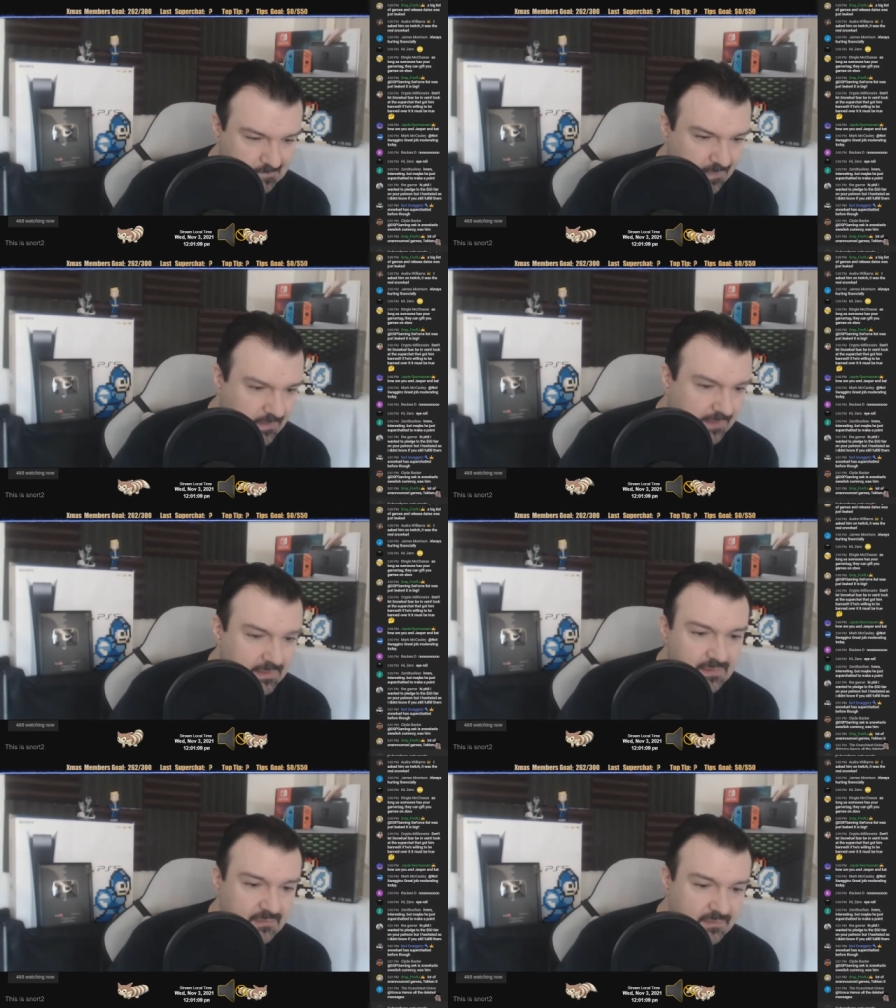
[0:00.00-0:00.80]
All right.
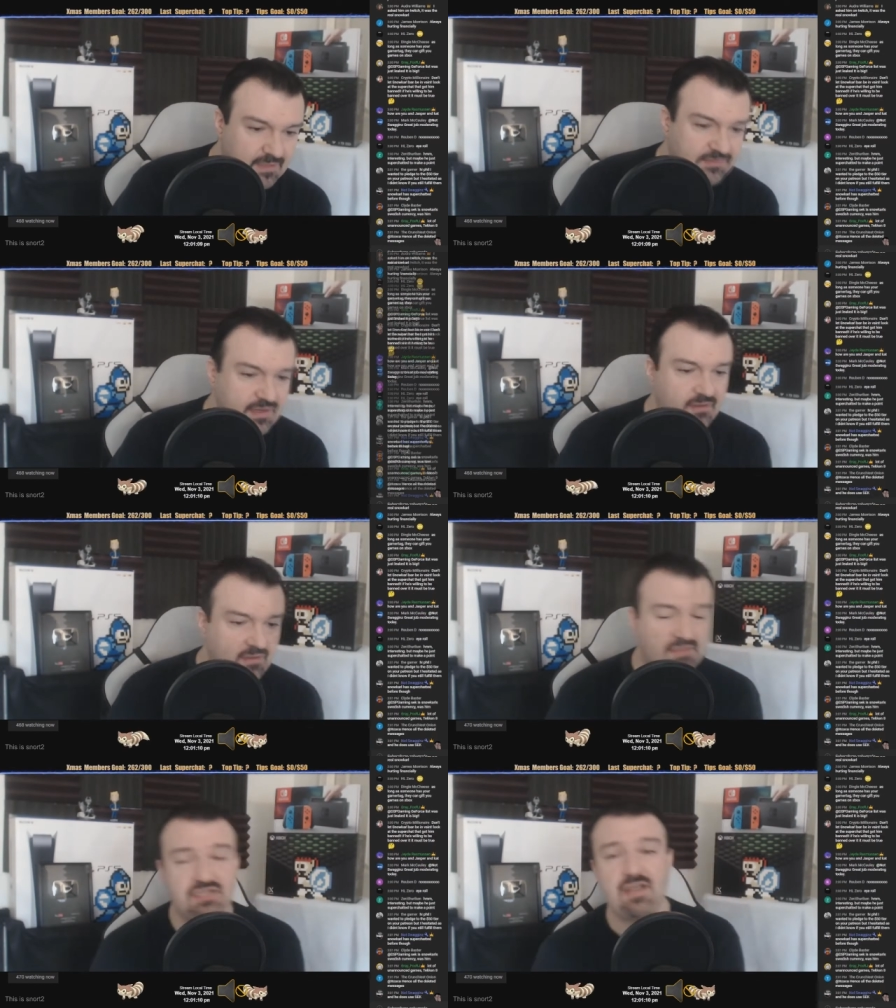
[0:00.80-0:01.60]
Let's now
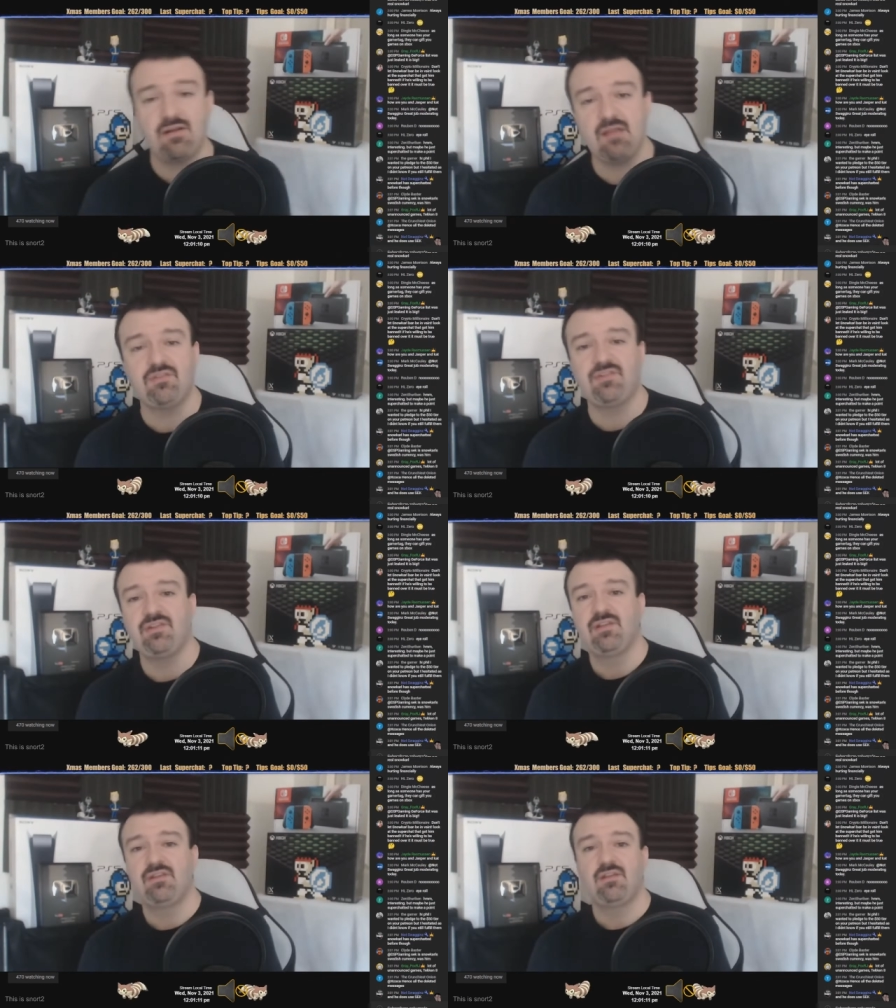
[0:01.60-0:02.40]
get the shout-outs.
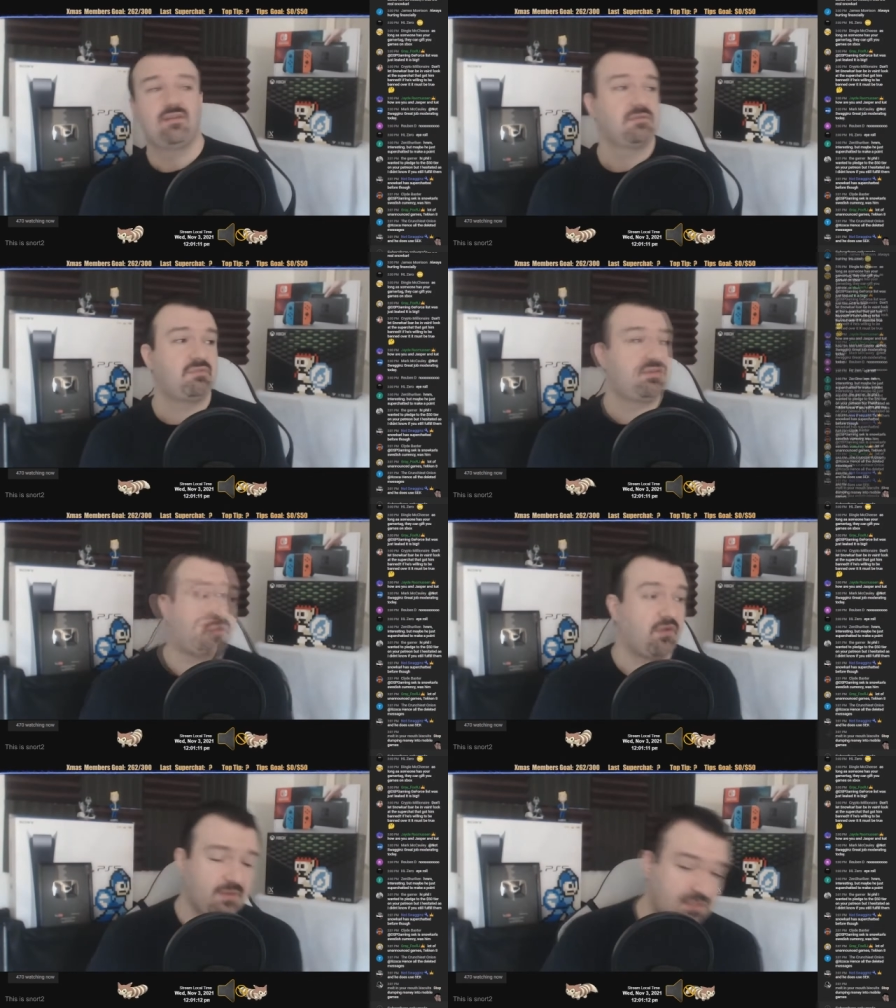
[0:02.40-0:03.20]
Because
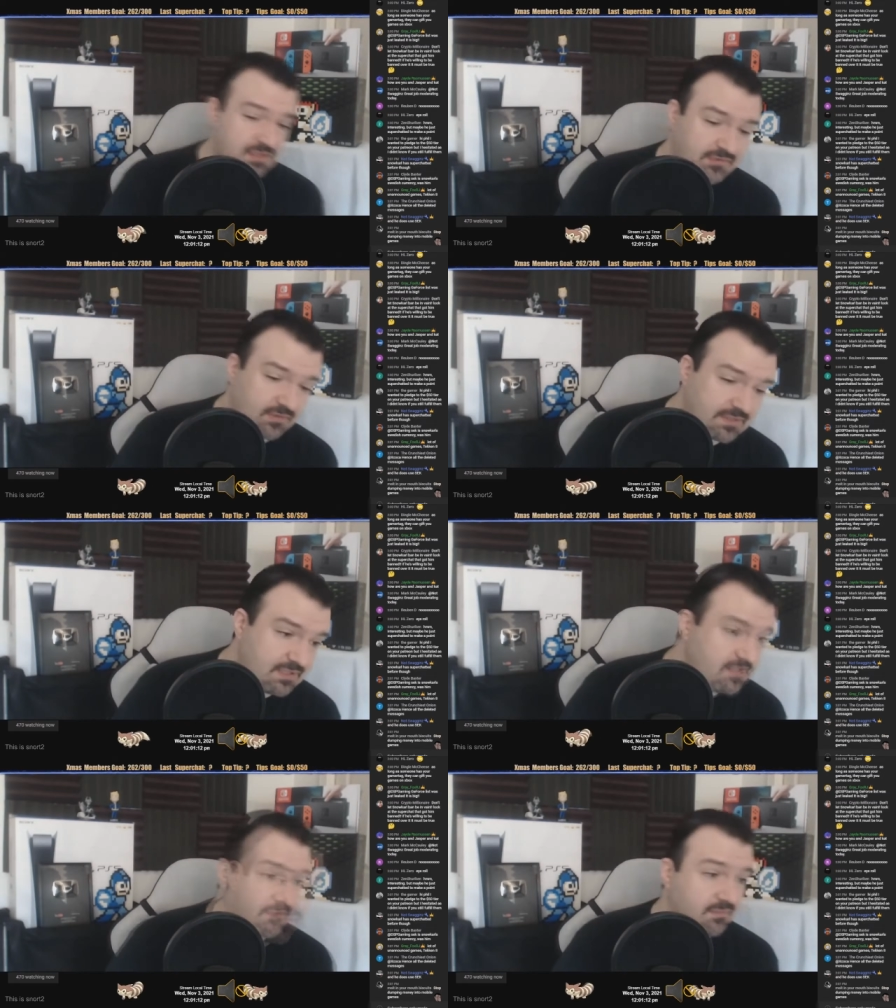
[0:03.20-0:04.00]
it's already
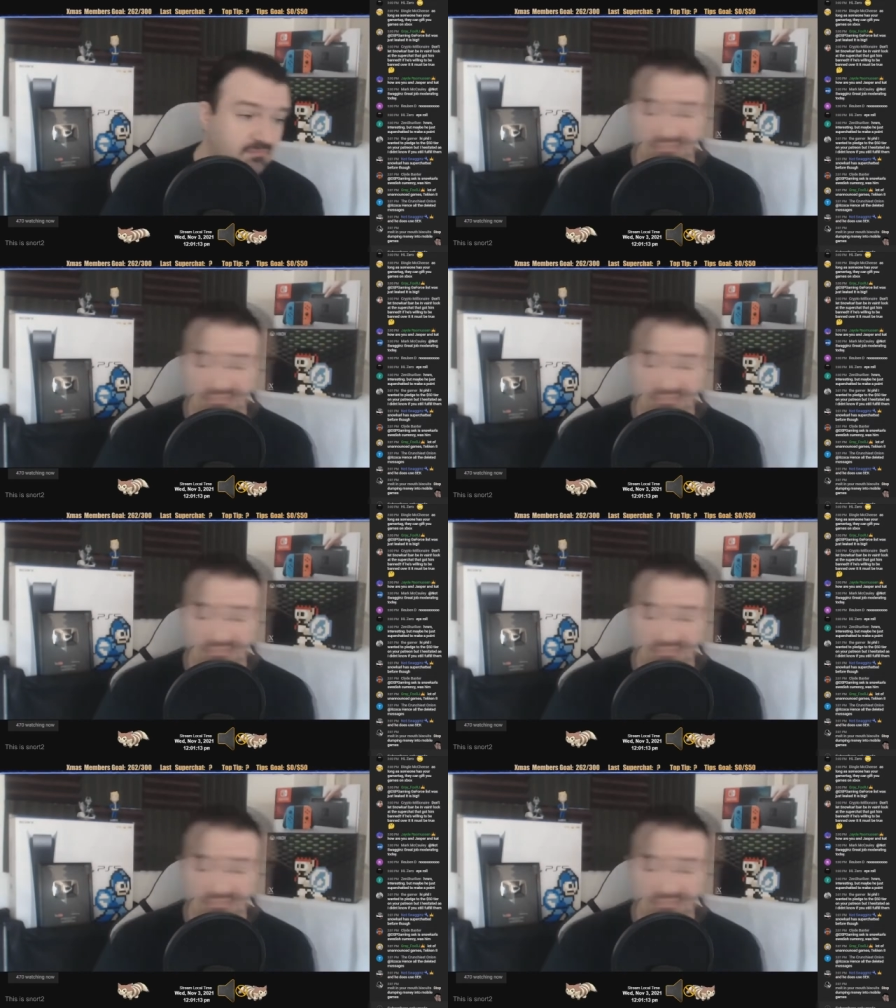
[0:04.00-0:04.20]
noon.